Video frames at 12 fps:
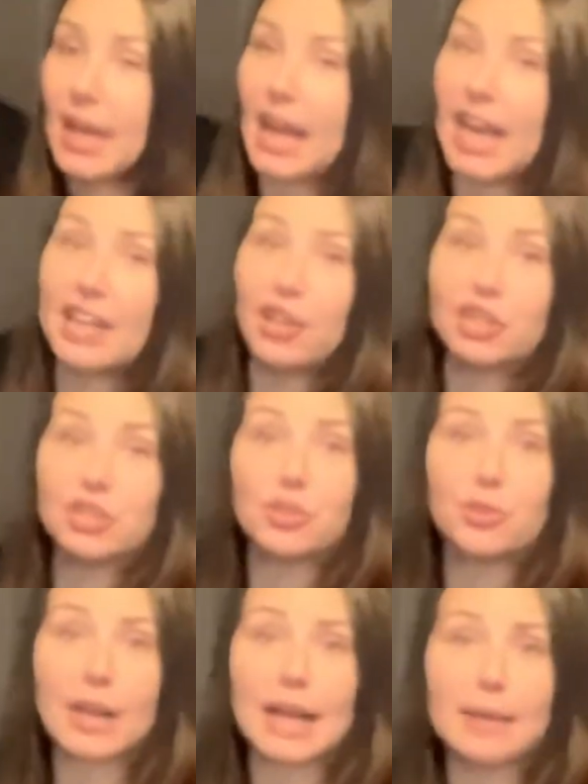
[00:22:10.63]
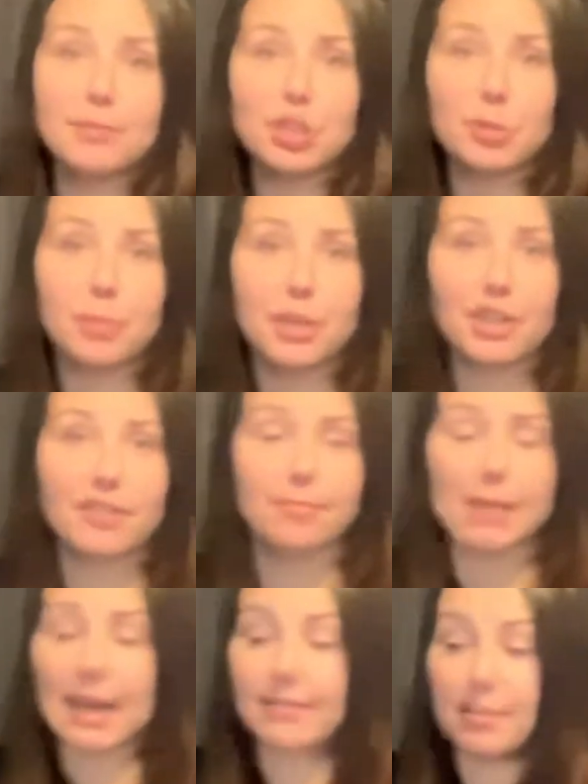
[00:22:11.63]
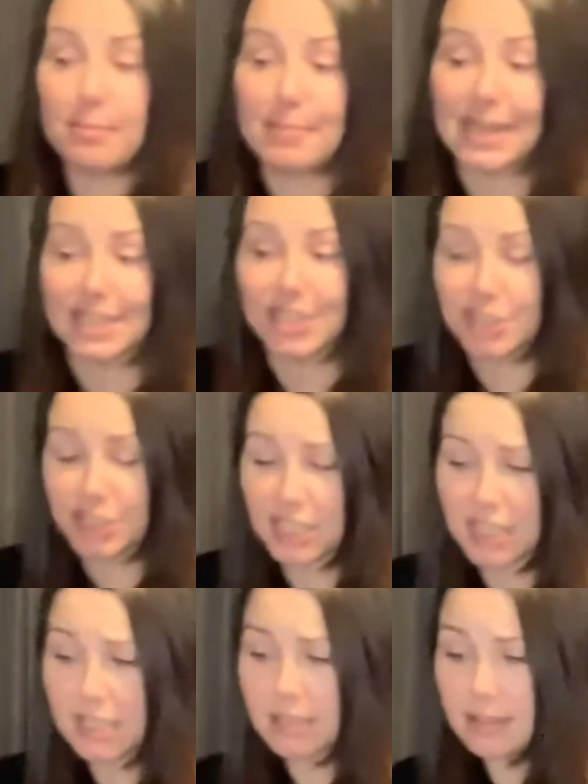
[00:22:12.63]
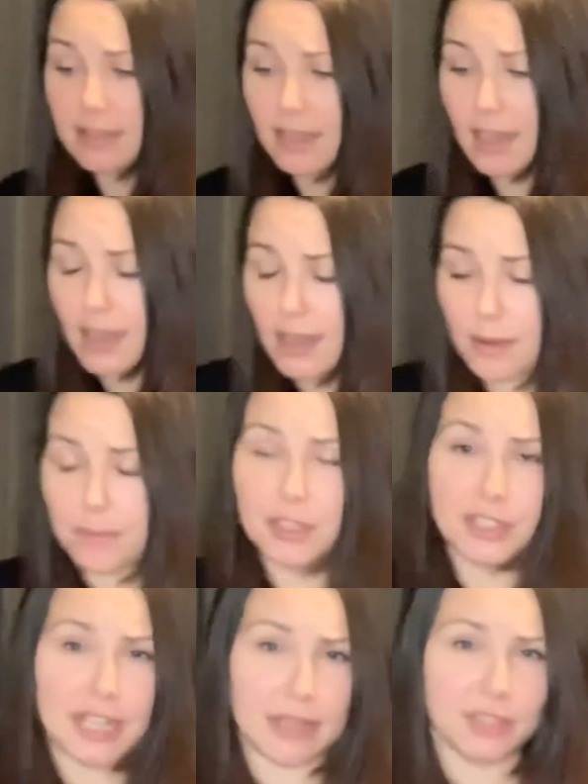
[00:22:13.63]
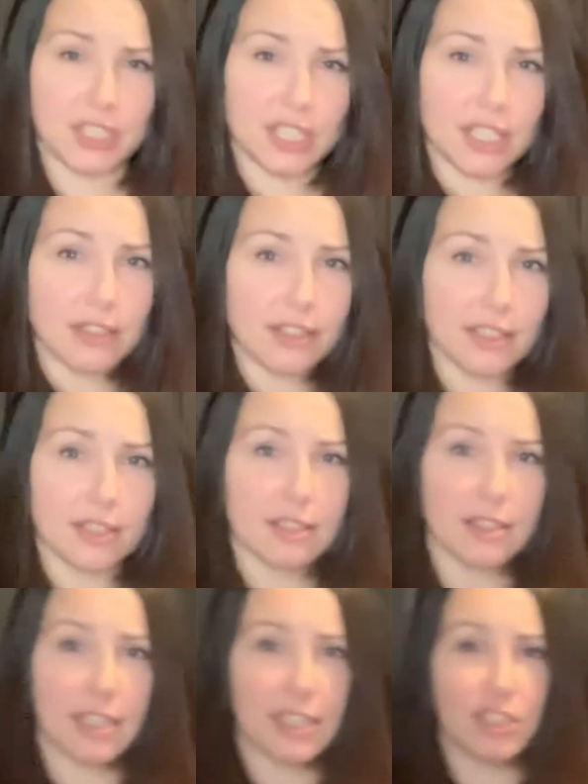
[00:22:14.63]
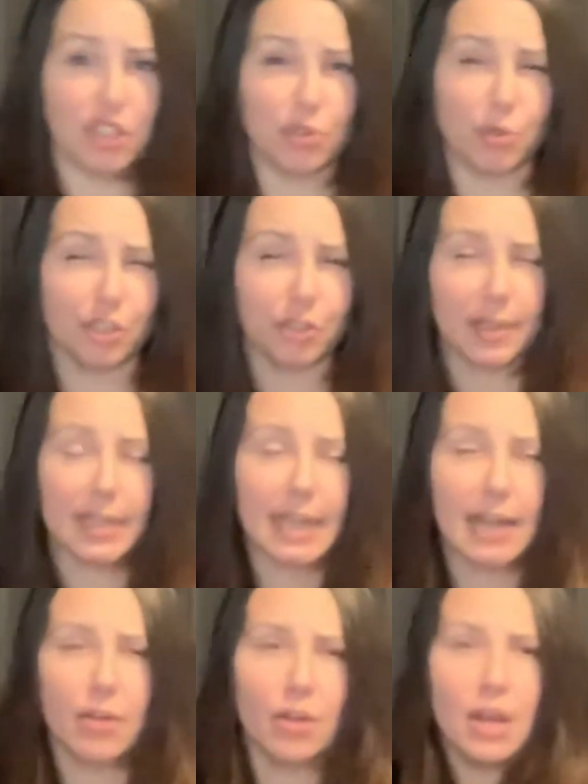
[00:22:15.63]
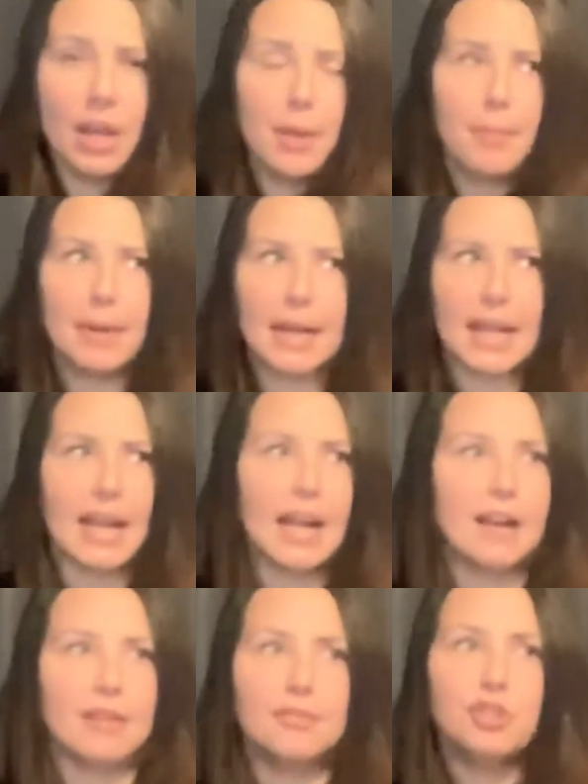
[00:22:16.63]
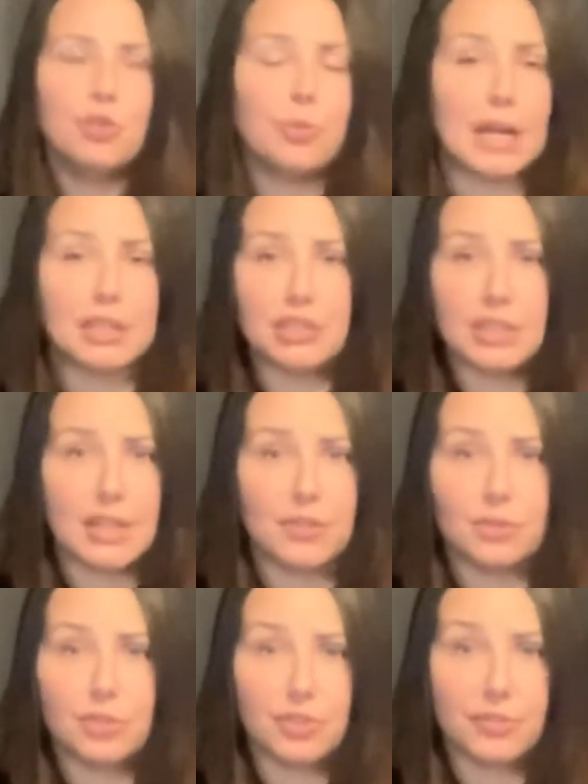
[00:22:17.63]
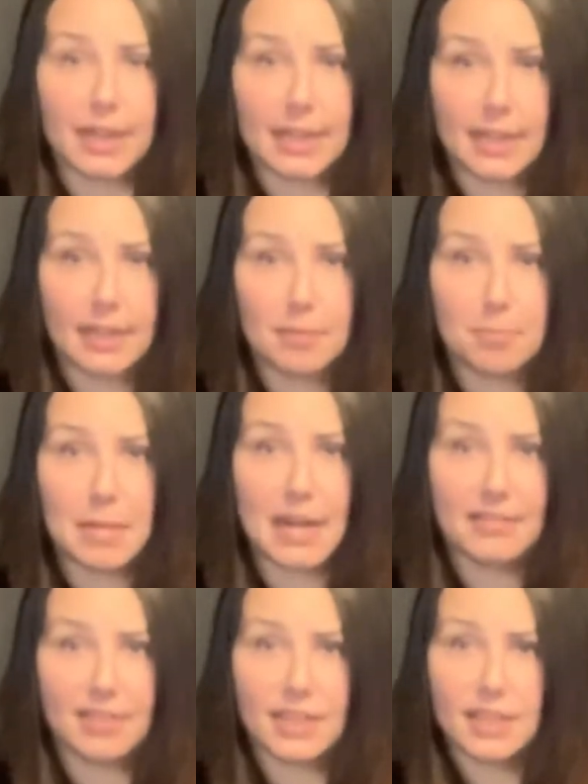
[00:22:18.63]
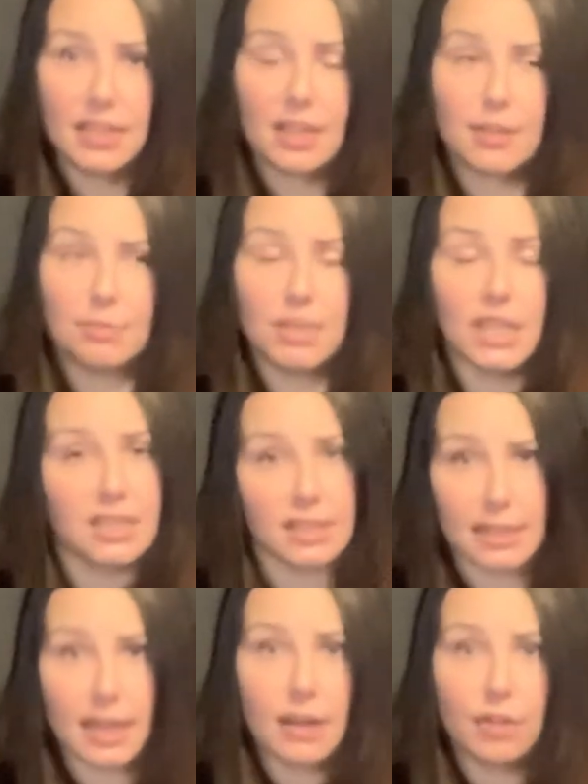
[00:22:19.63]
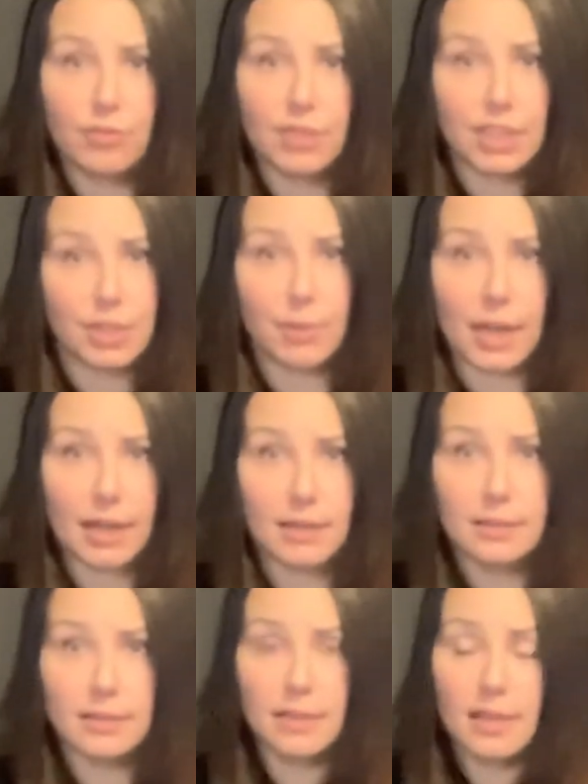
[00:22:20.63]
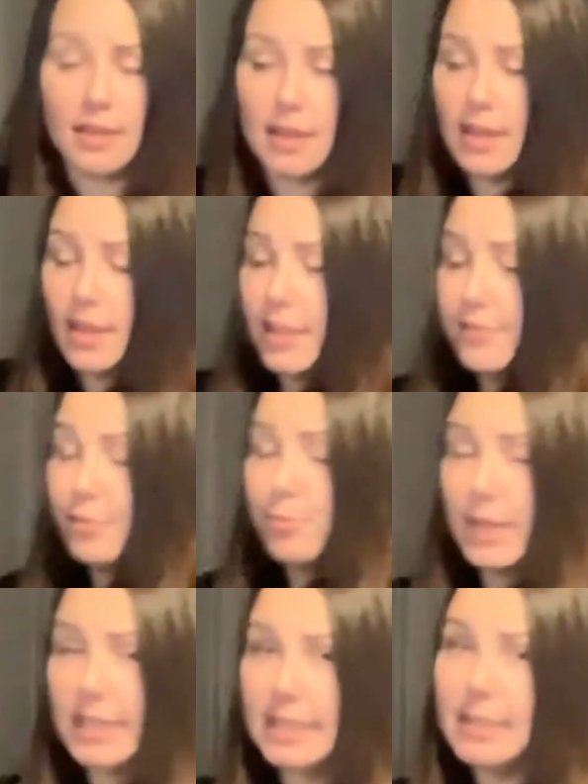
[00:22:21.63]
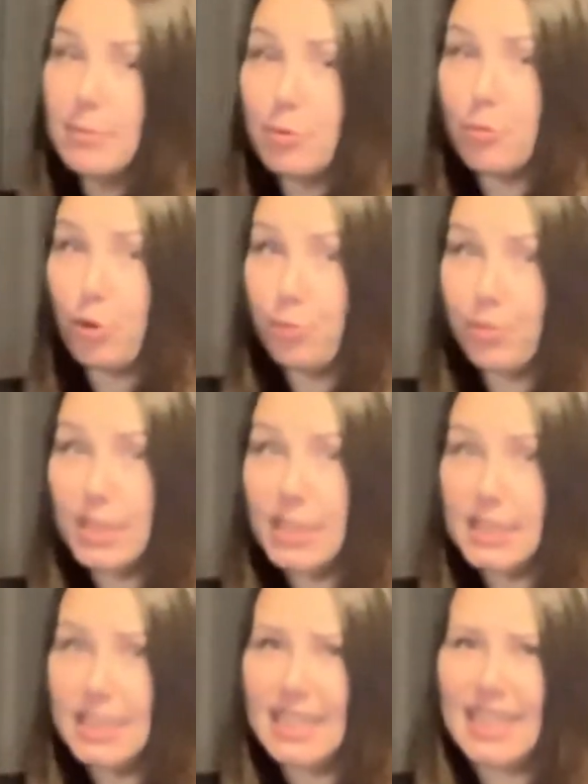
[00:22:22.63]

I also grabbed a pair of Mavi men's jeans. They're downstairs in storage right now, but I have 2 watchers on those already. Mavi does sell really well if you price them appropriately.